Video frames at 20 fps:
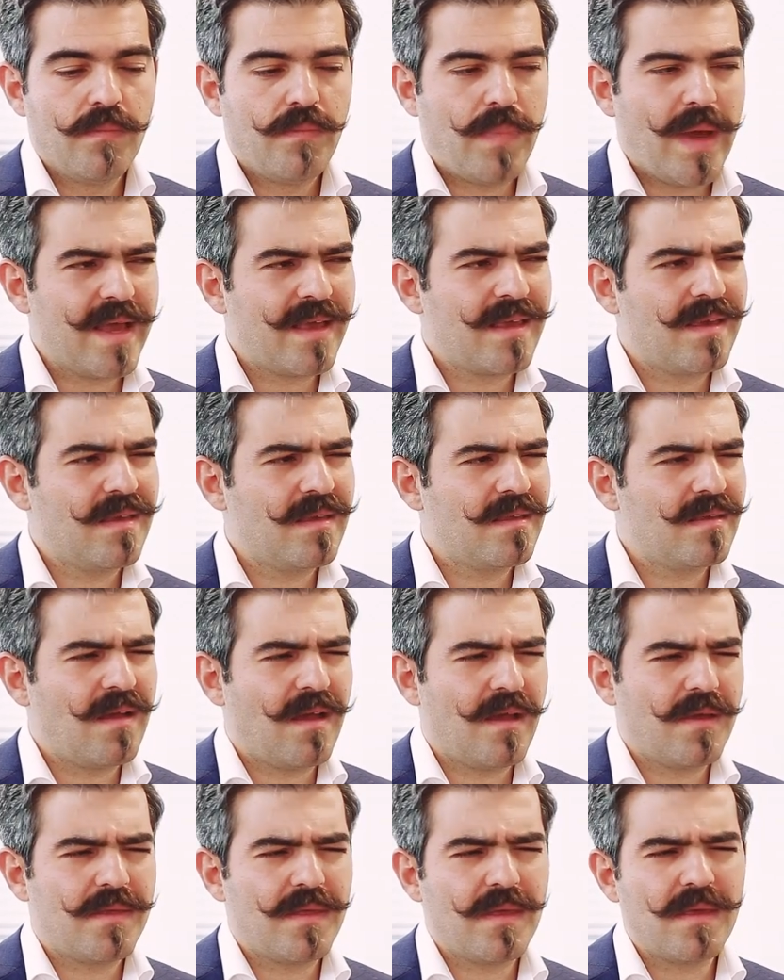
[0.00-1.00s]
Back in,
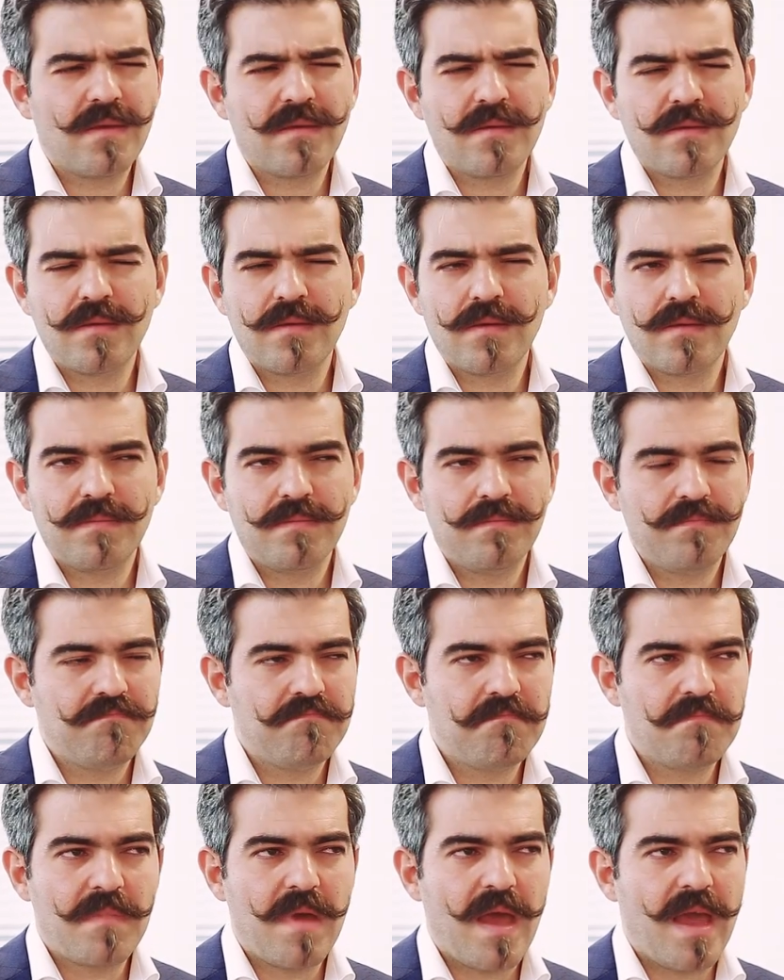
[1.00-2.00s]
I think,
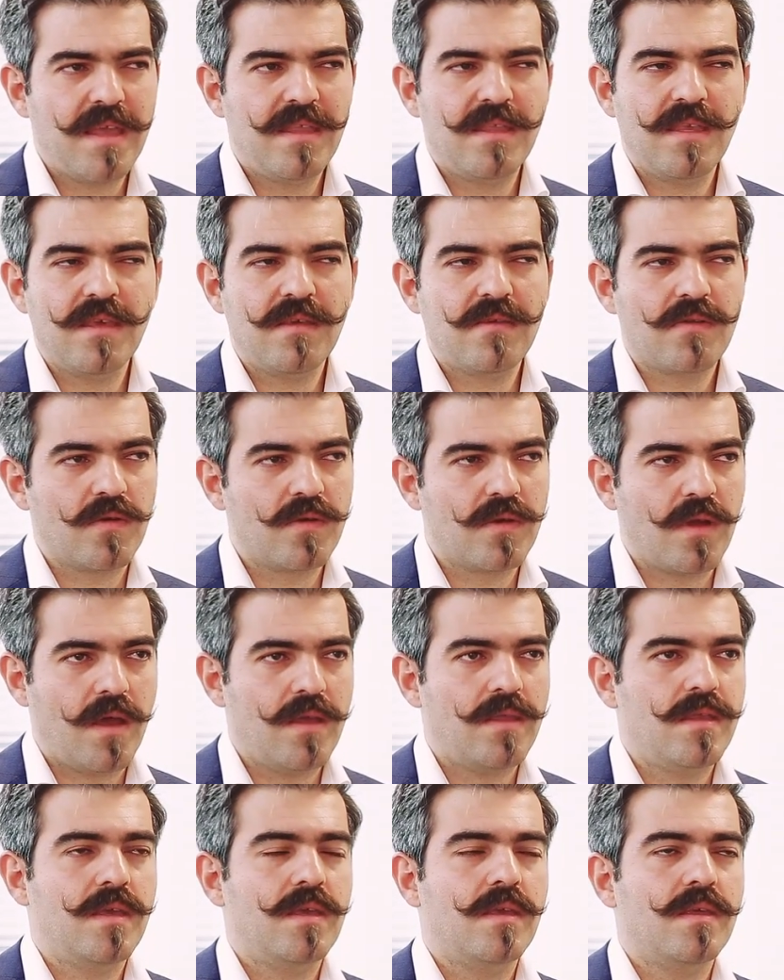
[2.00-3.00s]
80s or
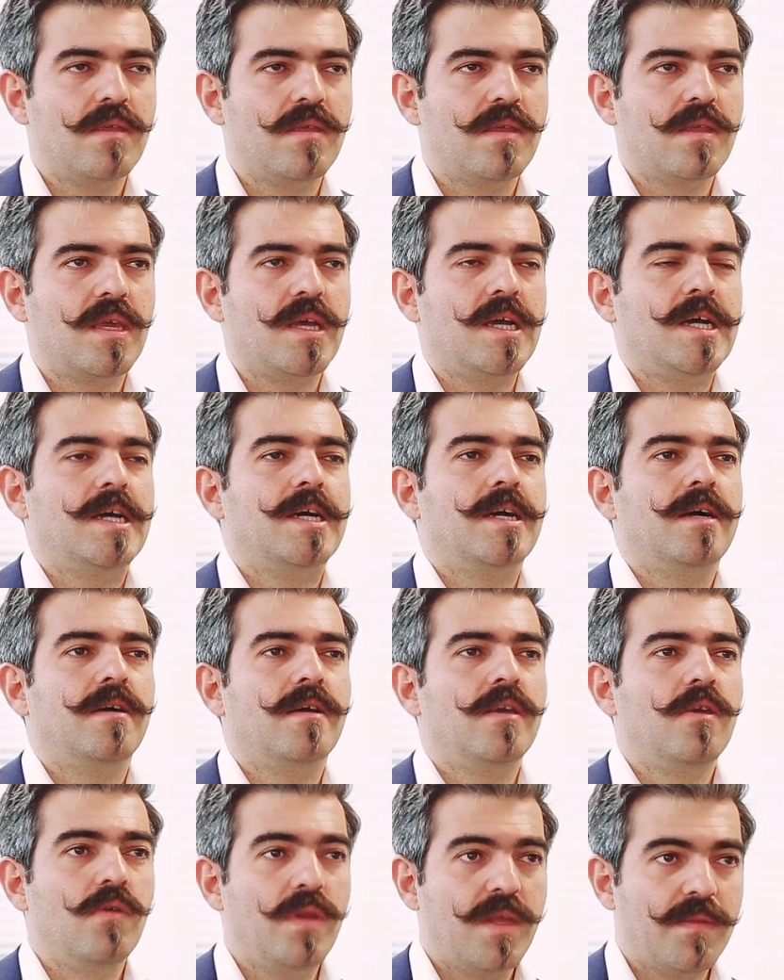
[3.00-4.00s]
90s,
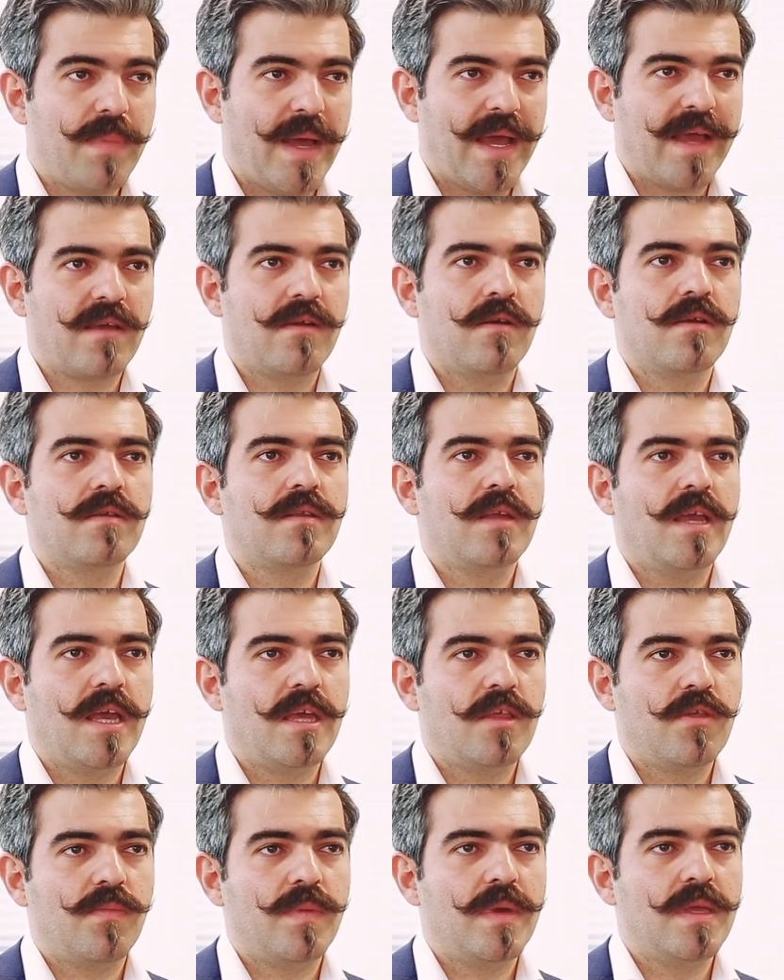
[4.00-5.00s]
Hewlett-Packard,
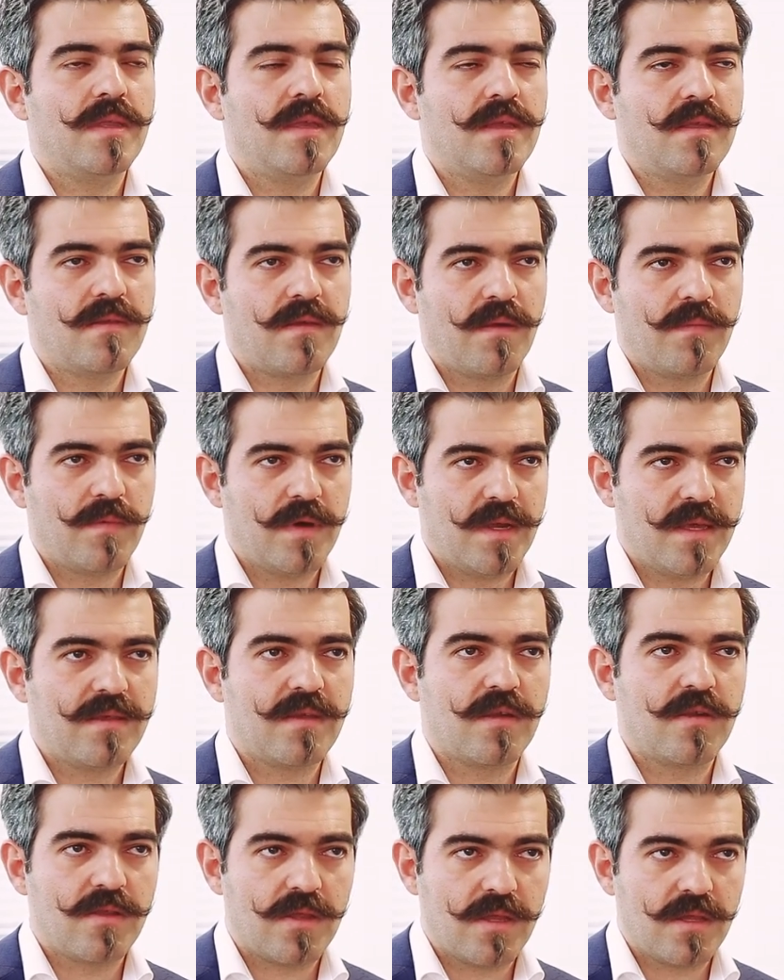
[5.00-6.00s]
HP, did some
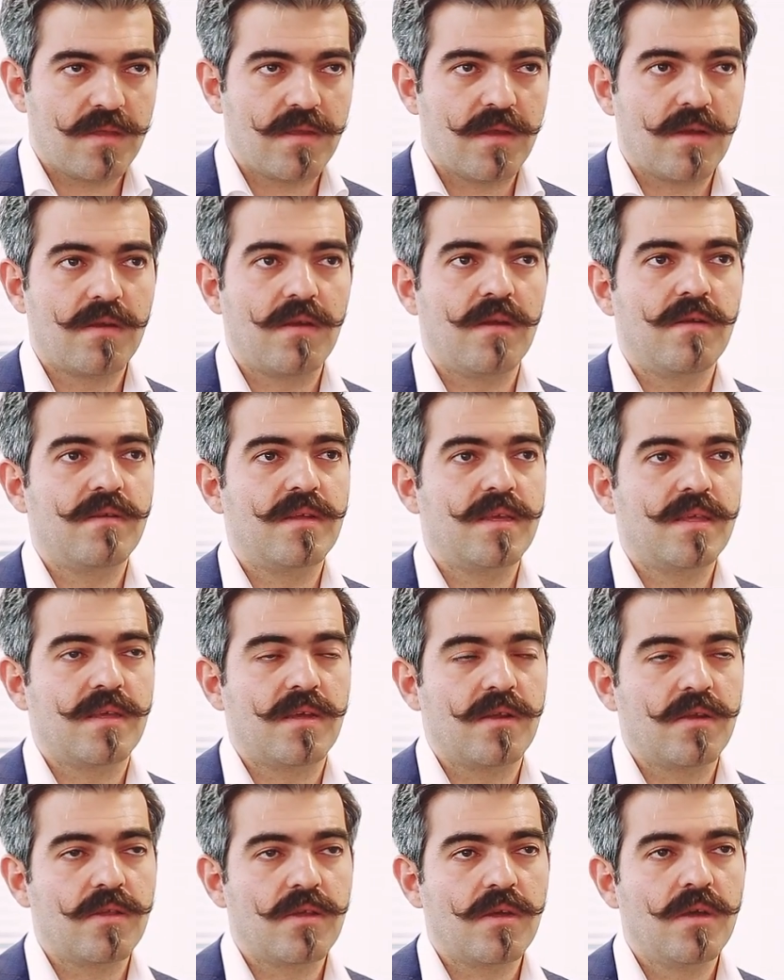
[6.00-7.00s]
research, internal
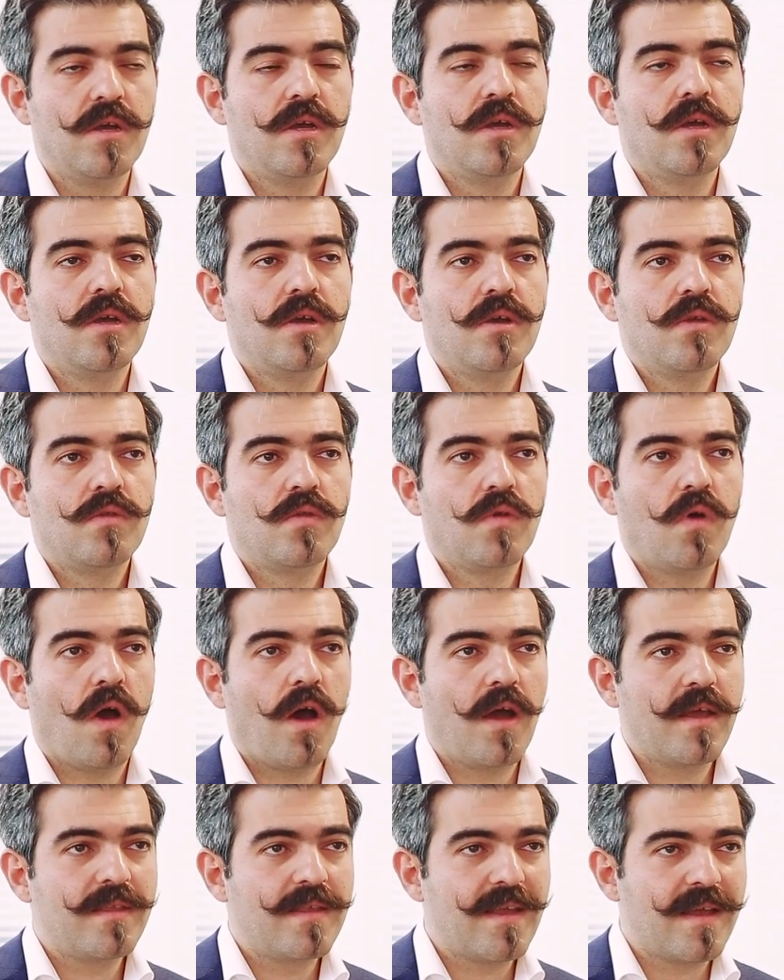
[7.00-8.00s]
research, to
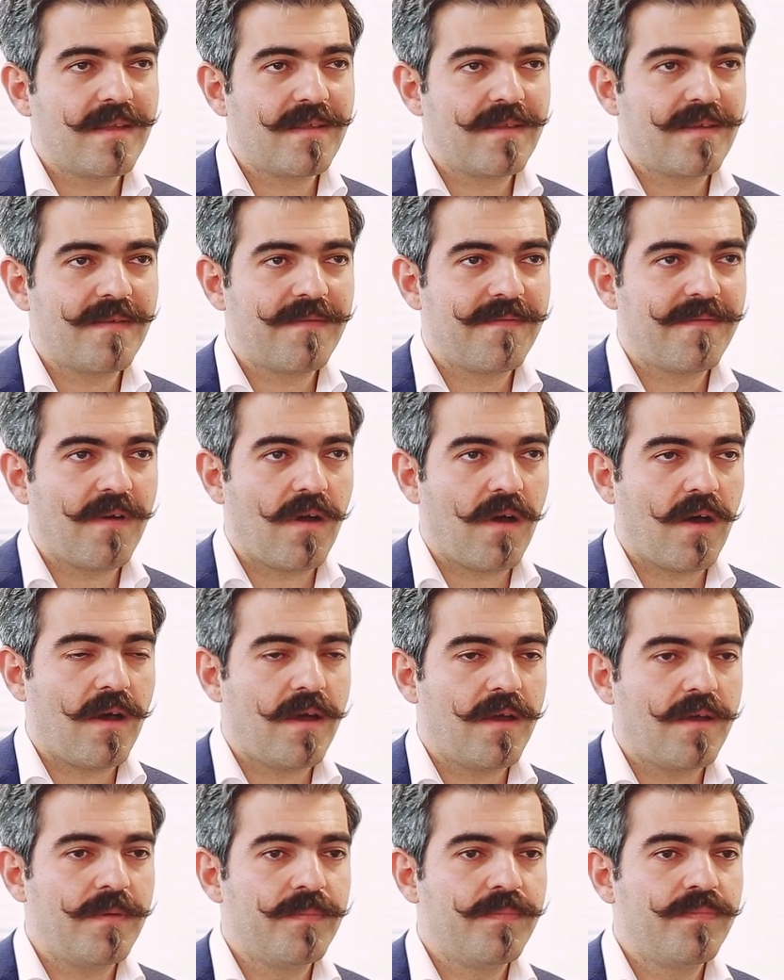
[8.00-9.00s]

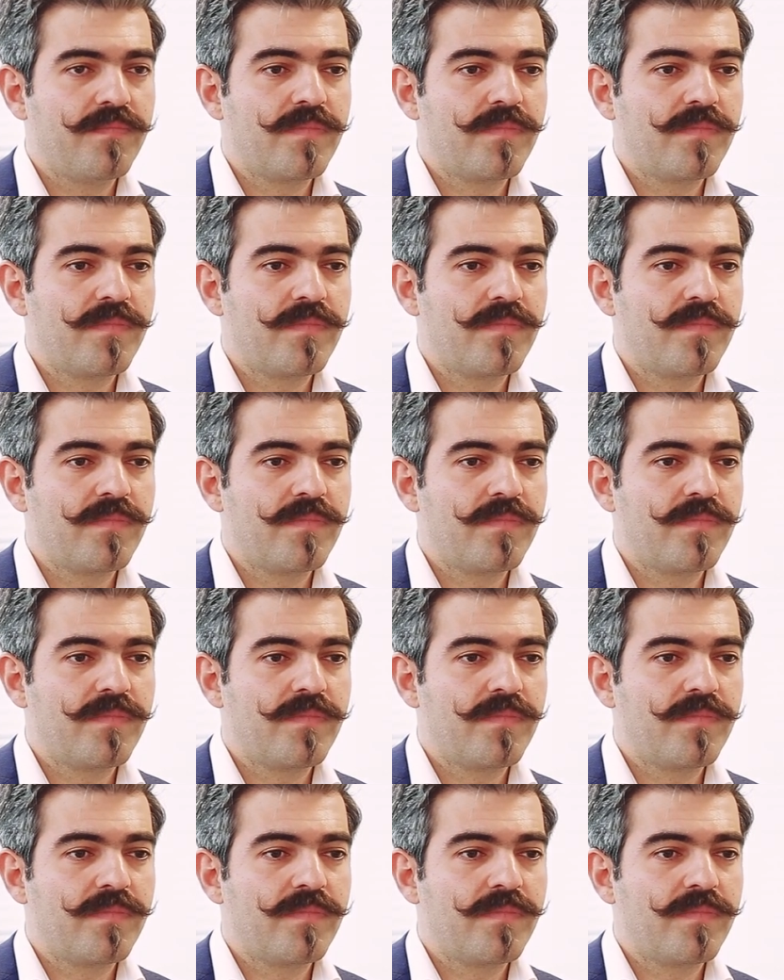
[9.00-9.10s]
identify